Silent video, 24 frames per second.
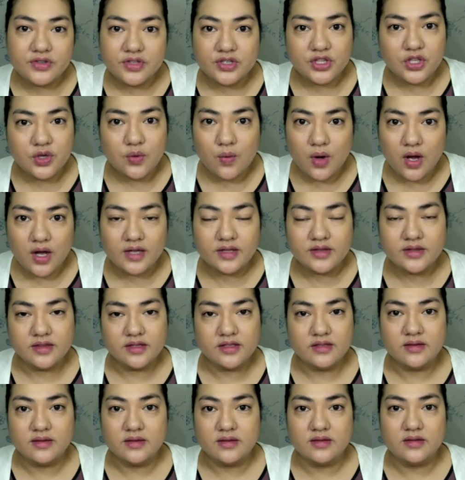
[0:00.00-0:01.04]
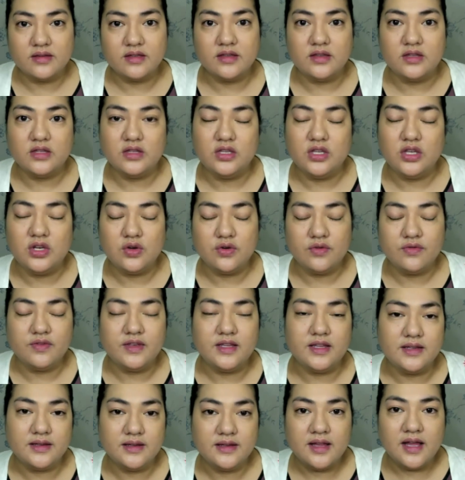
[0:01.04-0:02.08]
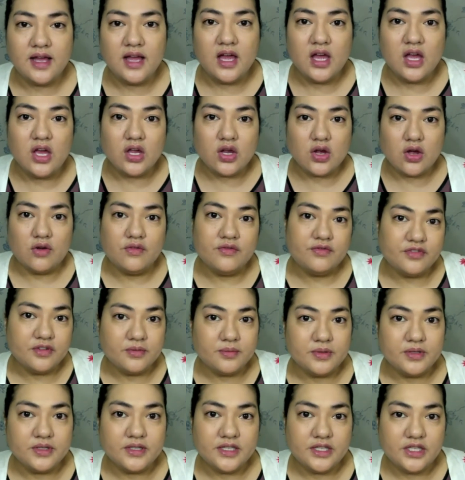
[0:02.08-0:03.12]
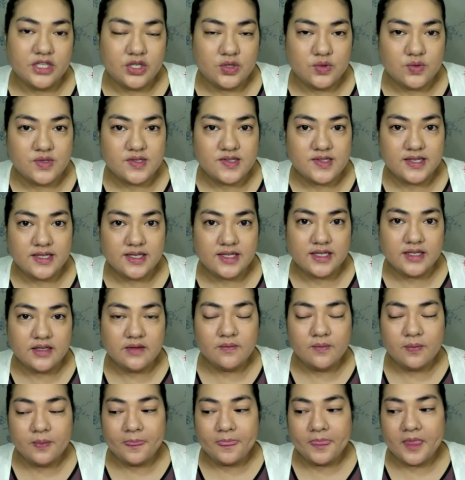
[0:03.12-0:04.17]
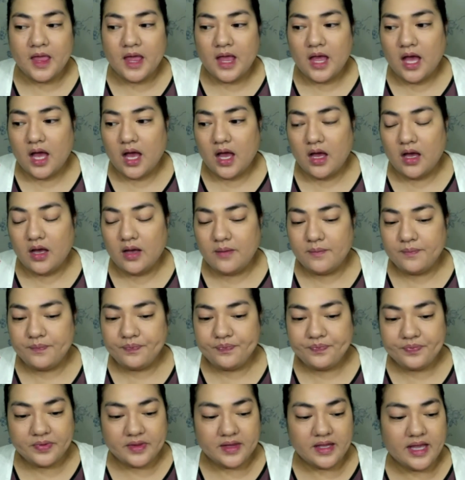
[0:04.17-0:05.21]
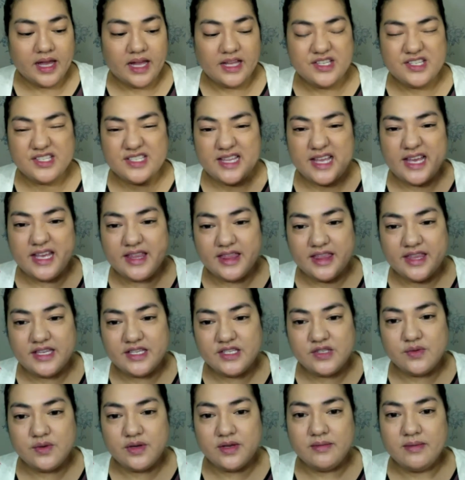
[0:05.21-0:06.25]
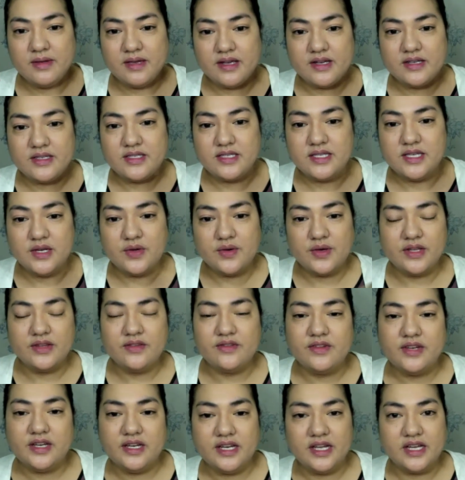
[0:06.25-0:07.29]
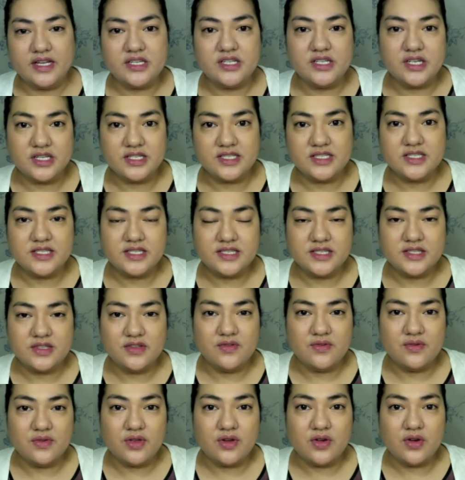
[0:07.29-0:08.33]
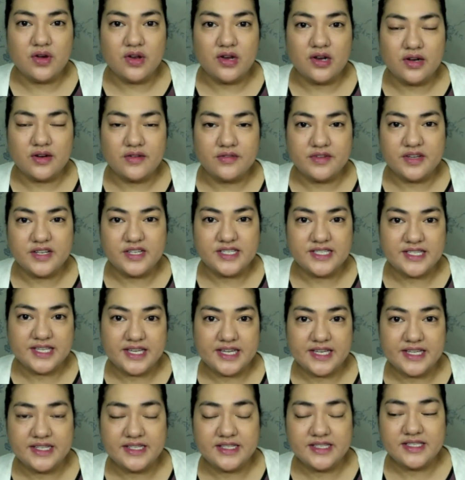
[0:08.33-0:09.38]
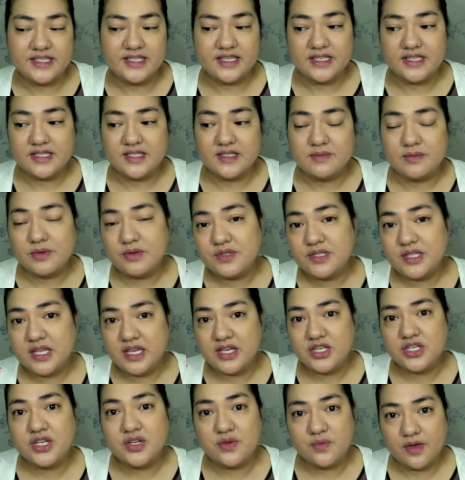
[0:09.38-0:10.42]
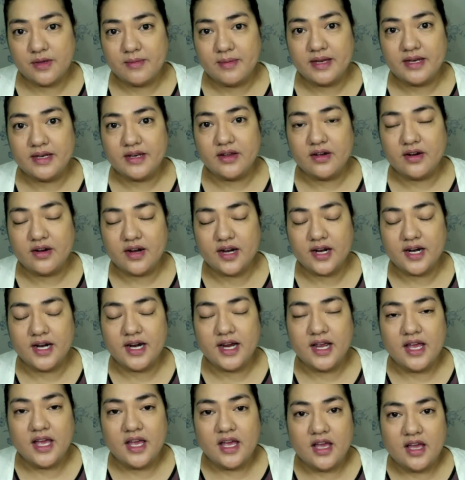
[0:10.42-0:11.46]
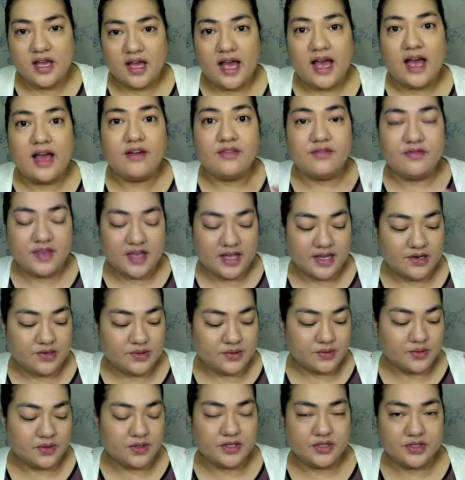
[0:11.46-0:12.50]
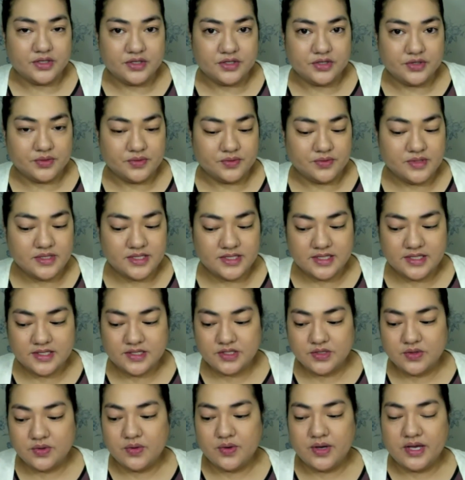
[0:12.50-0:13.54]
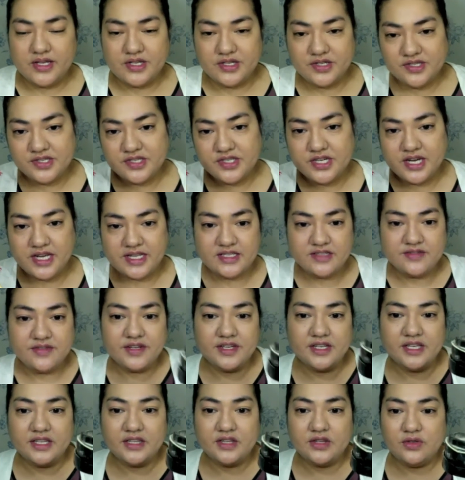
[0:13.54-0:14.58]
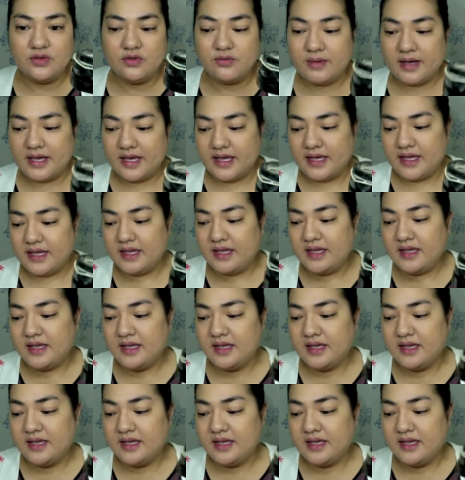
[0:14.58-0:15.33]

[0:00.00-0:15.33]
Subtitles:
that you want, that you know, feel comfortable in using. I just like this one because, you know, it really adjusts to the color of your skin, since most Asian women have yellow undertones. So I just transferred it to my